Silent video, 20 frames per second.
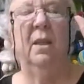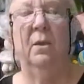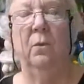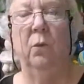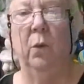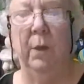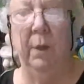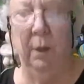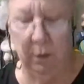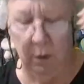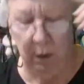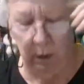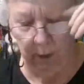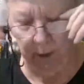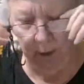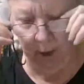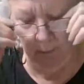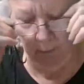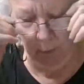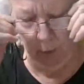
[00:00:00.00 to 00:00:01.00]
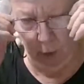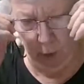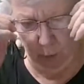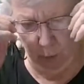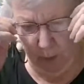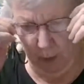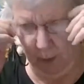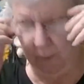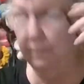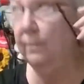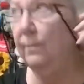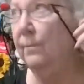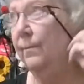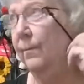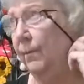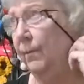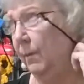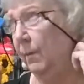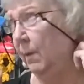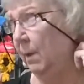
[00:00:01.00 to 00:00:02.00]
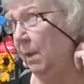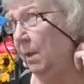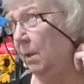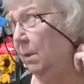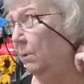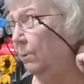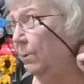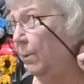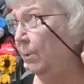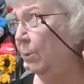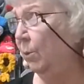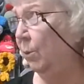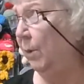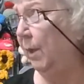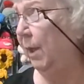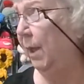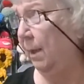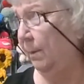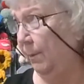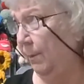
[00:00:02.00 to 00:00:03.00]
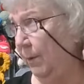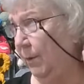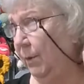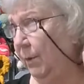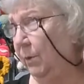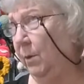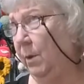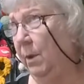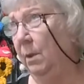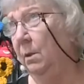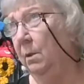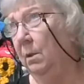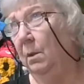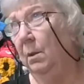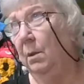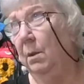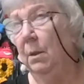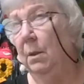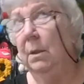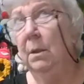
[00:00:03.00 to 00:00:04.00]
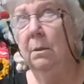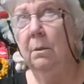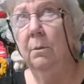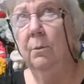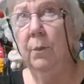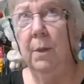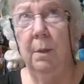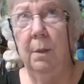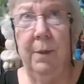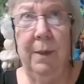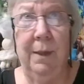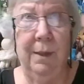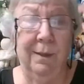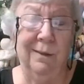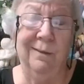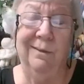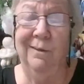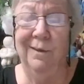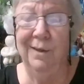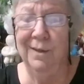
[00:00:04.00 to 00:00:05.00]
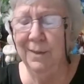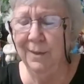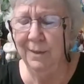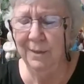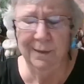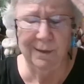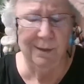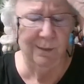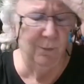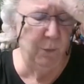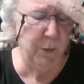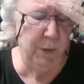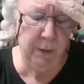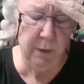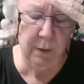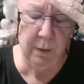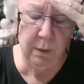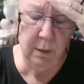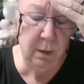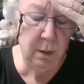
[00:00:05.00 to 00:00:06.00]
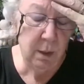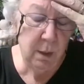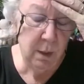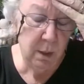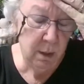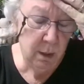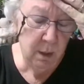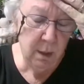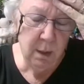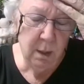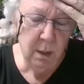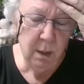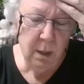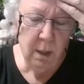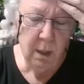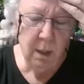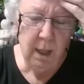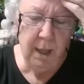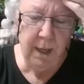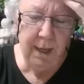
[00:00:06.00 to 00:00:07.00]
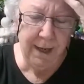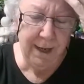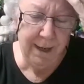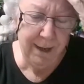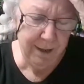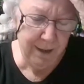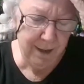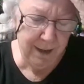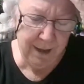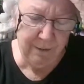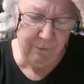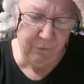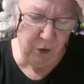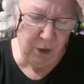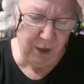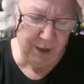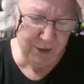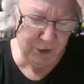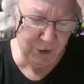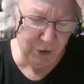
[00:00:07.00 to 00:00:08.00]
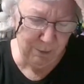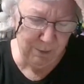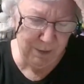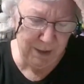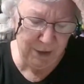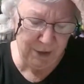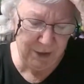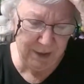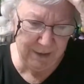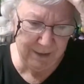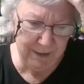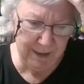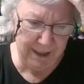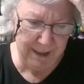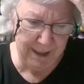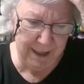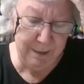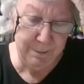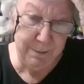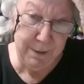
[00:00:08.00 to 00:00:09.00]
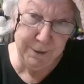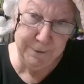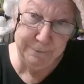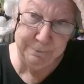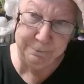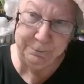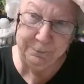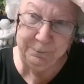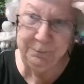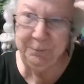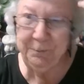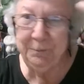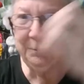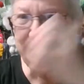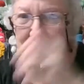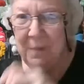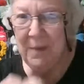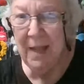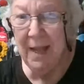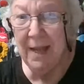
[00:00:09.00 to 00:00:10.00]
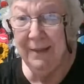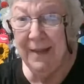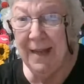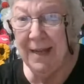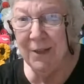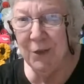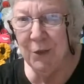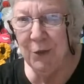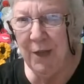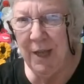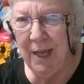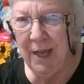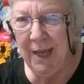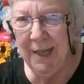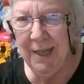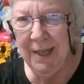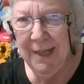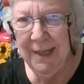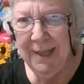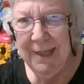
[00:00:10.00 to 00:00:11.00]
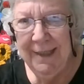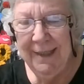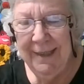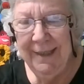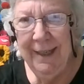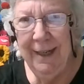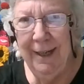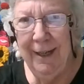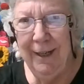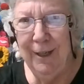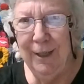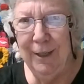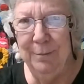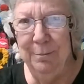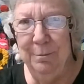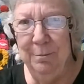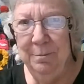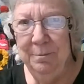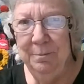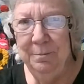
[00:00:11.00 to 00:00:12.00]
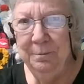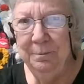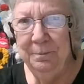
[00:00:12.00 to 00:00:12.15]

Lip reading: did one a long time ago, but I don't remember what happened to it. Probably in a closet somewhere. I've lost so much since I came here, and that's okay. Um,